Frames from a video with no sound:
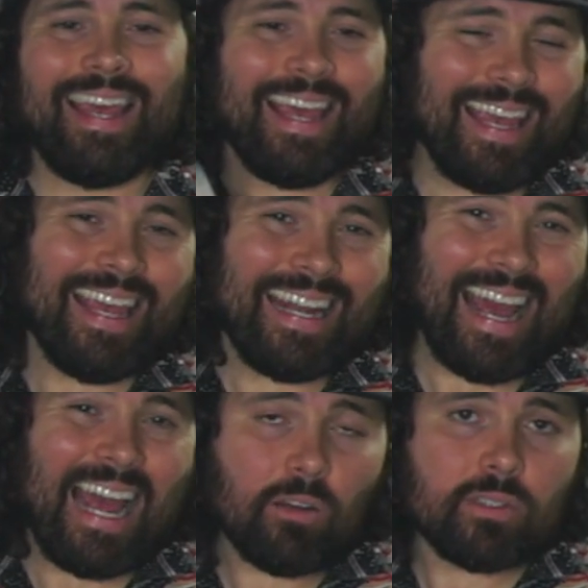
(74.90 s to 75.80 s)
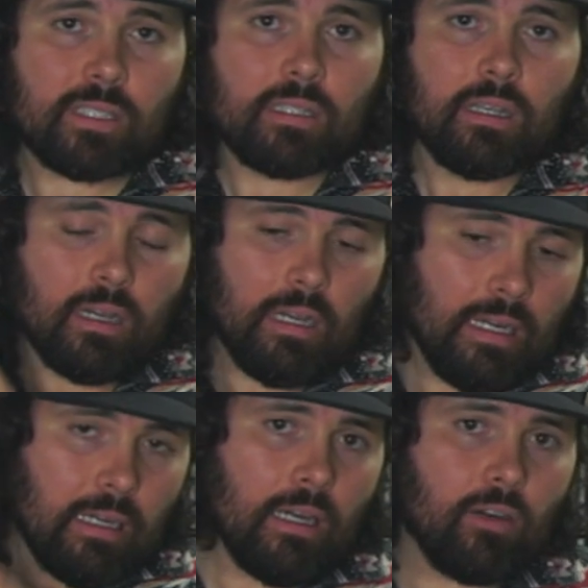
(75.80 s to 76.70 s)
an ounce
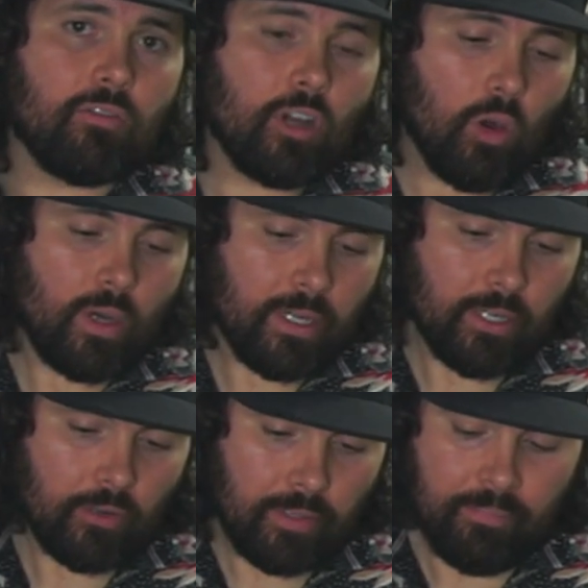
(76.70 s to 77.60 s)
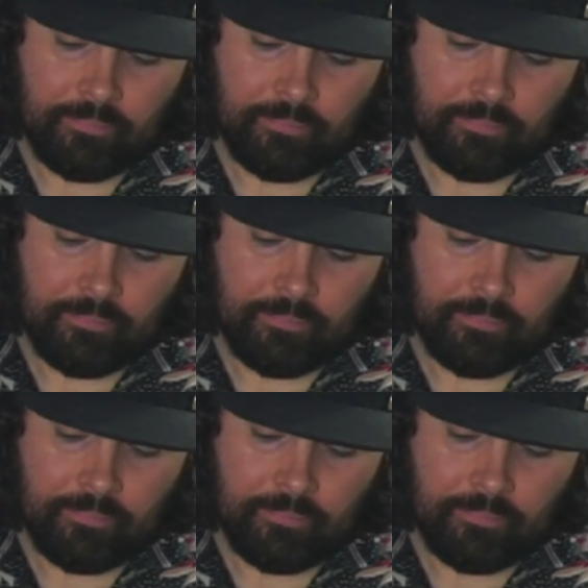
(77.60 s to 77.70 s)
of coconut cream.